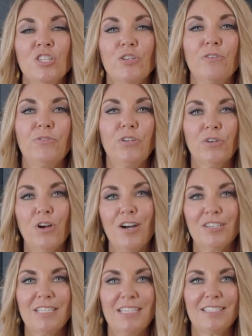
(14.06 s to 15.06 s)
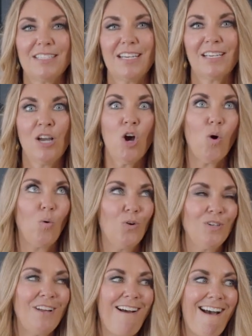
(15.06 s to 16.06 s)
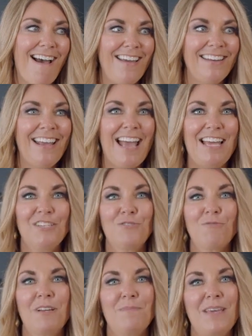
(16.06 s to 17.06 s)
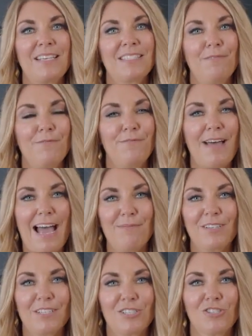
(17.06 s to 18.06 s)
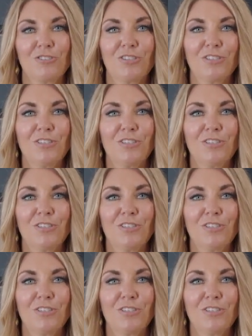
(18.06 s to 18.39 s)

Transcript: So if you're artistic or not and you want to make some fabulous sugar